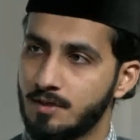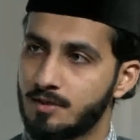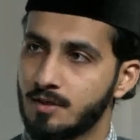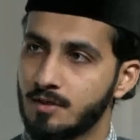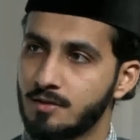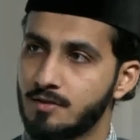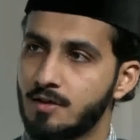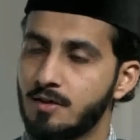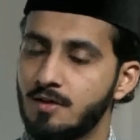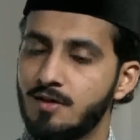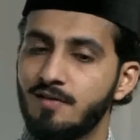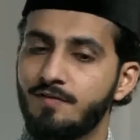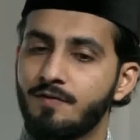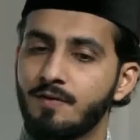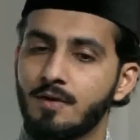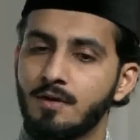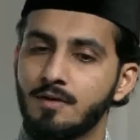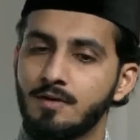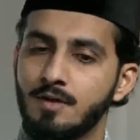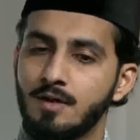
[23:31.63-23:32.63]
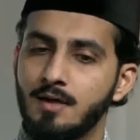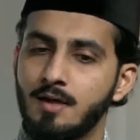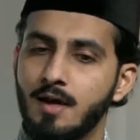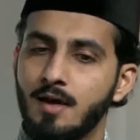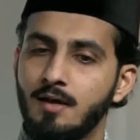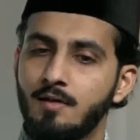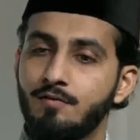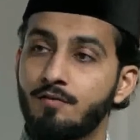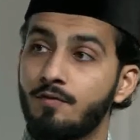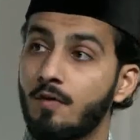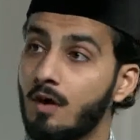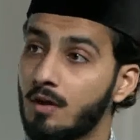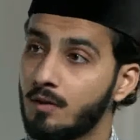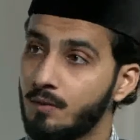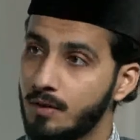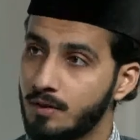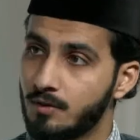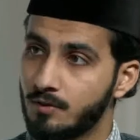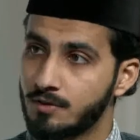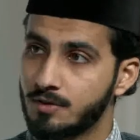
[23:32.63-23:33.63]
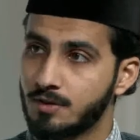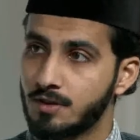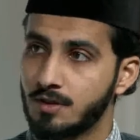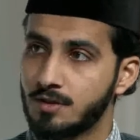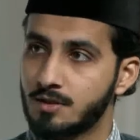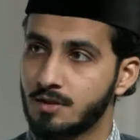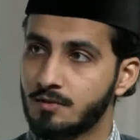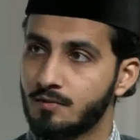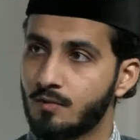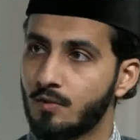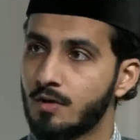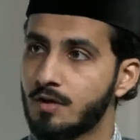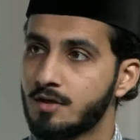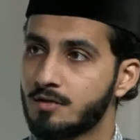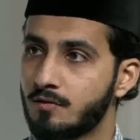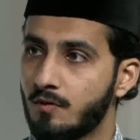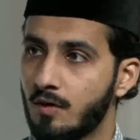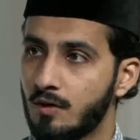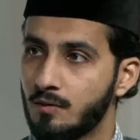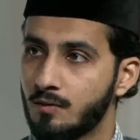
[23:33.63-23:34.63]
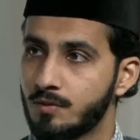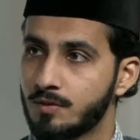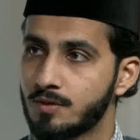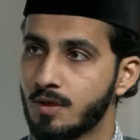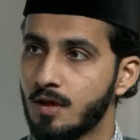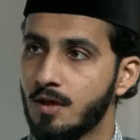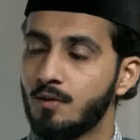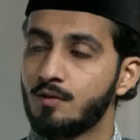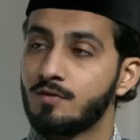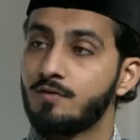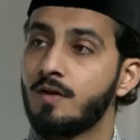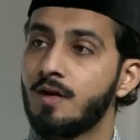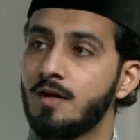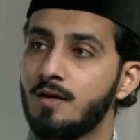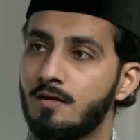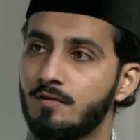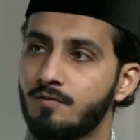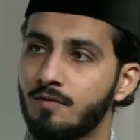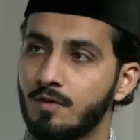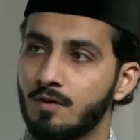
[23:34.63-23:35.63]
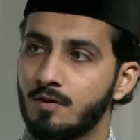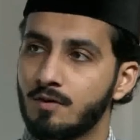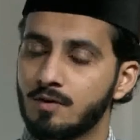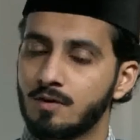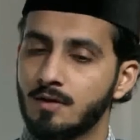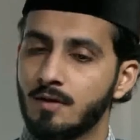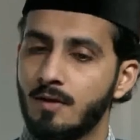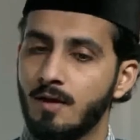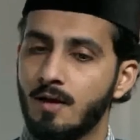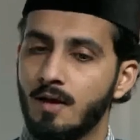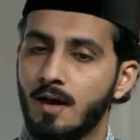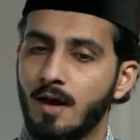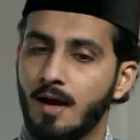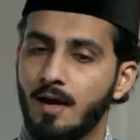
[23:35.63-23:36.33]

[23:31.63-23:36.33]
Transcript: teachings, the difficulty in following those teachings for his followers, it was very difficult.